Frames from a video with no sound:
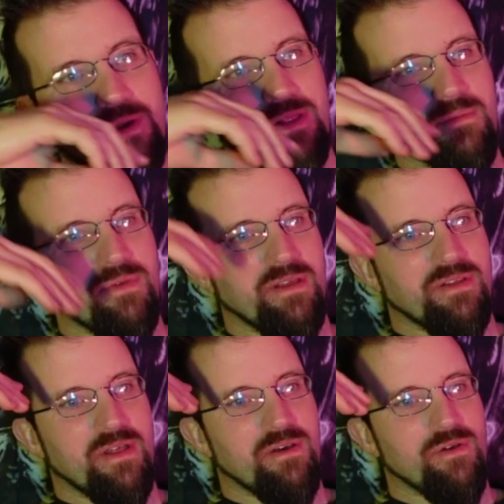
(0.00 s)
we then
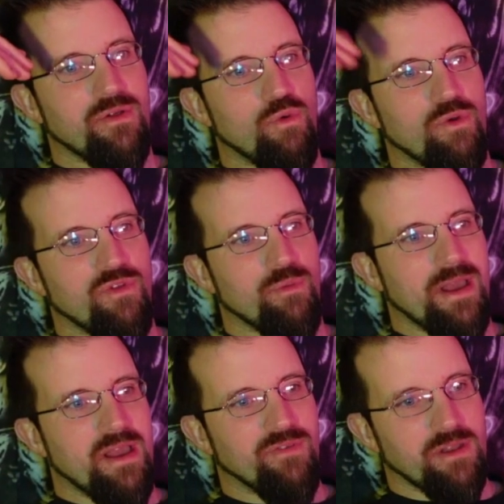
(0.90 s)
think that all of them were
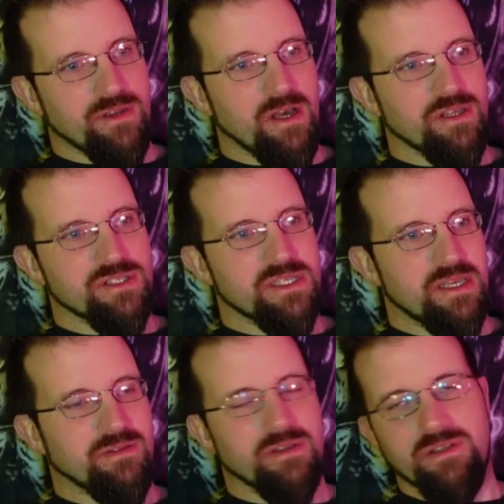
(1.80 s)
evil and
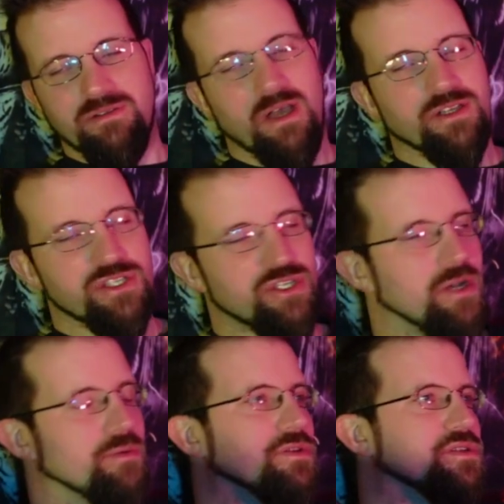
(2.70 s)
Nazi, the Nazi
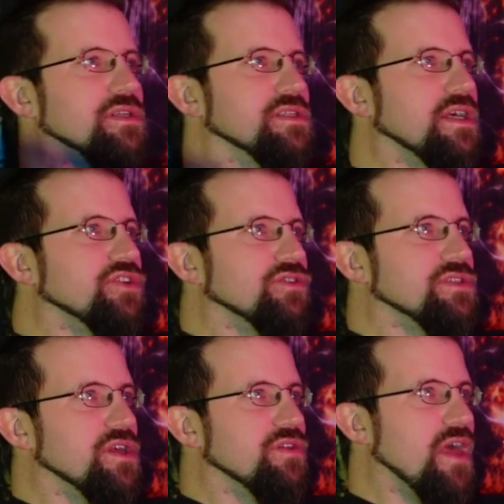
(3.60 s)
Germans,
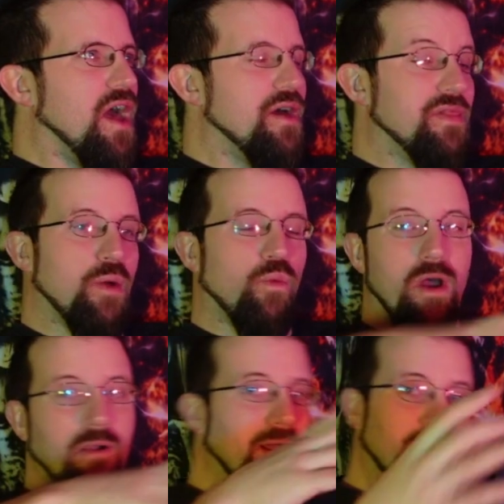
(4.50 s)
etc. So there, and there
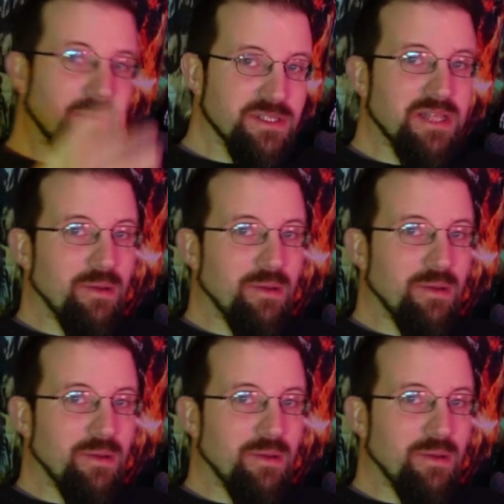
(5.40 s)
were elements.